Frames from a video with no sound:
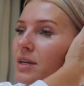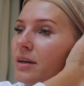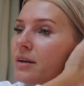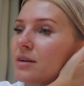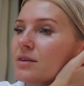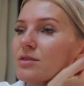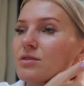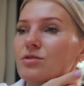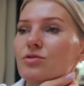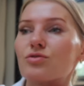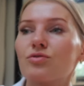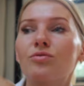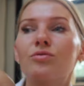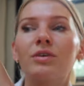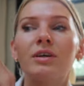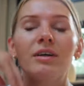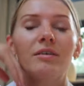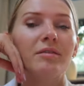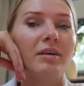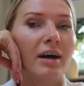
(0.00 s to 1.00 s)
telling us the
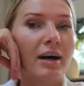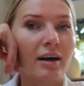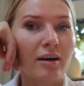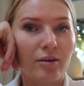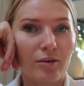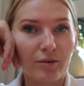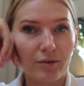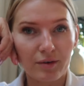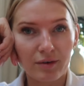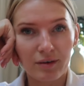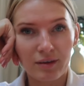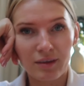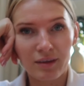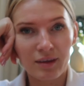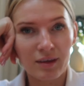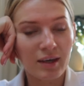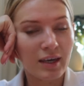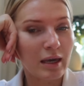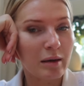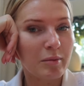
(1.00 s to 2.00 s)
story of how
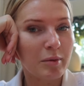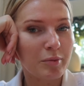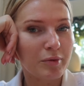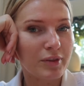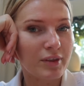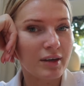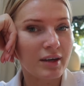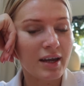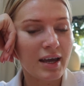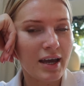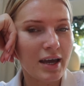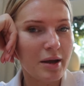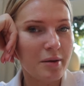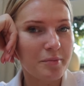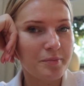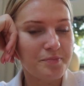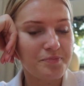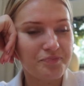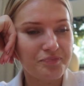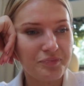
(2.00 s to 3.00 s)
he came up with the
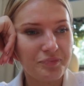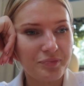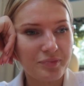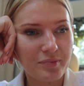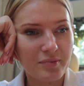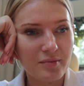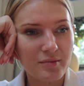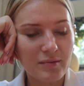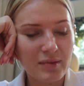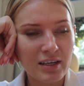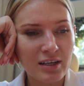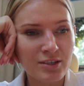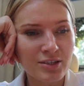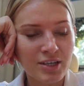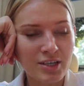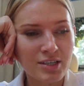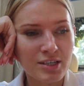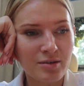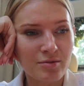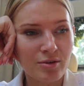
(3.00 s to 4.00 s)
name.
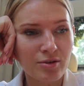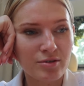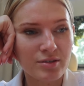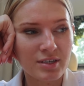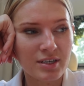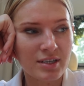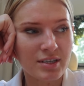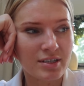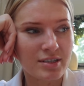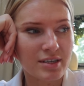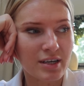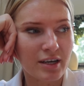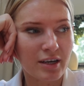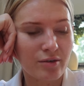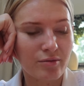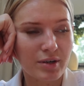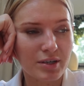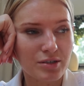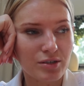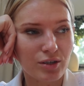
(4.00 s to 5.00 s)
Dusty Rose is a
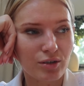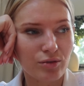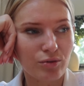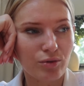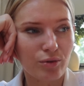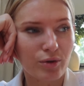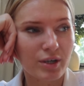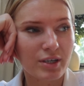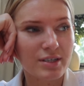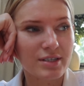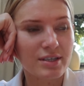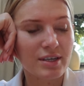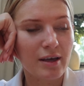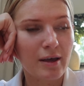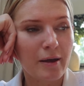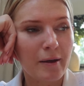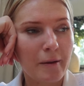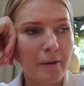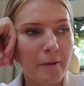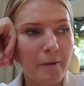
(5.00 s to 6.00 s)
rescue horse.
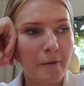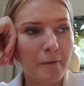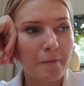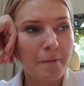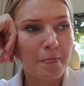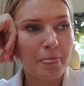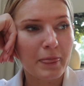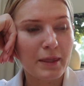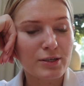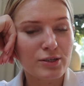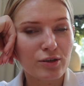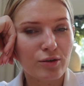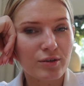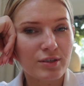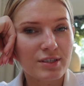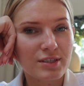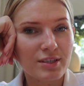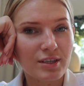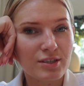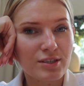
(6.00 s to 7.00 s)
So
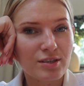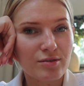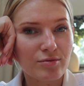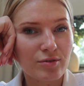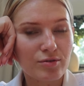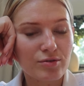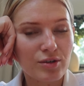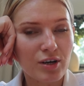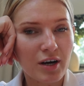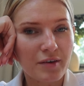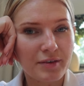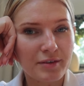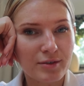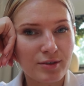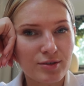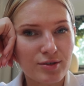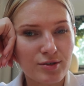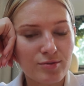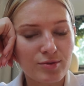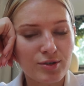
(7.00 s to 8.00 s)
it's Dusty Rose Coffee
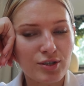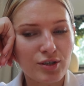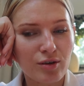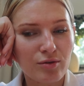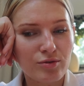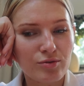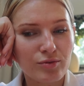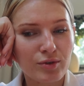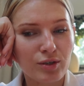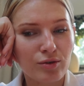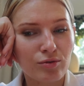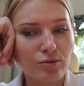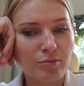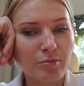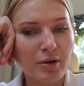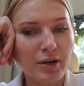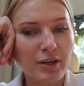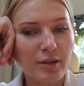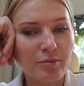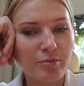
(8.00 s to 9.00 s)
Roasters, which I thought was really cool.
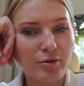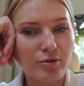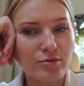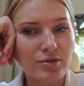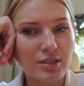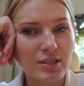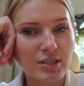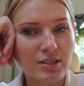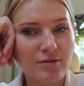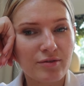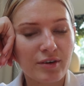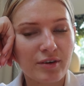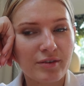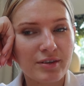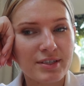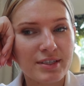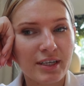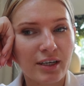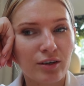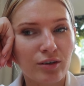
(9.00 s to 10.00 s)
Part of the proceeds for every
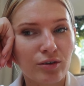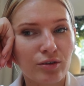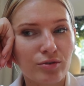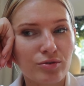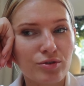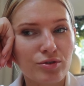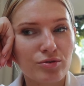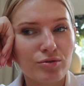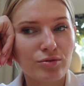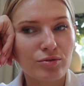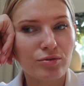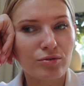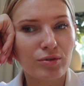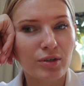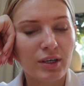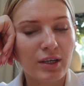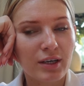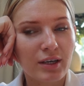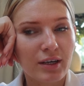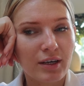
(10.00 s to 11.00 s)
sale go to
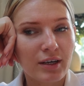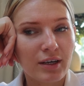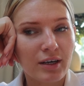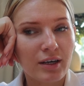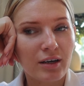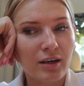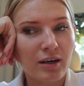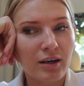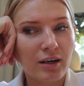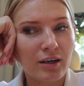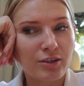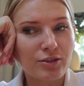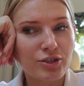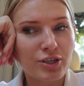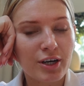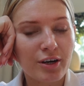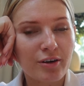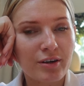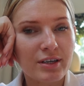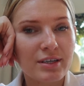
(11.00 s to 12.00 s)
uh,
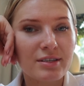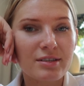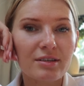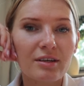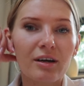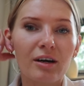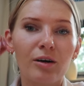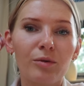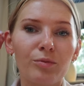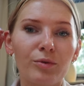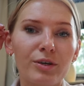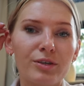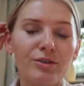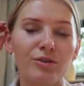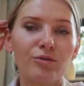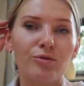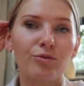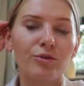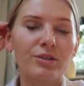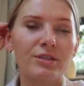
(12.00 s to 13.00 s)
charities to help
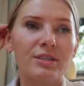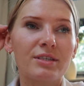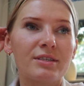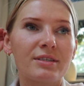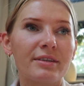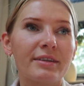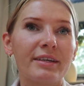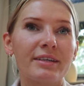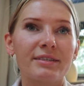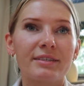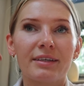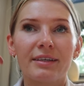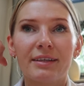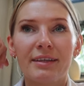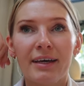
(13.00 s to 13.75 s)
rescue horses and things like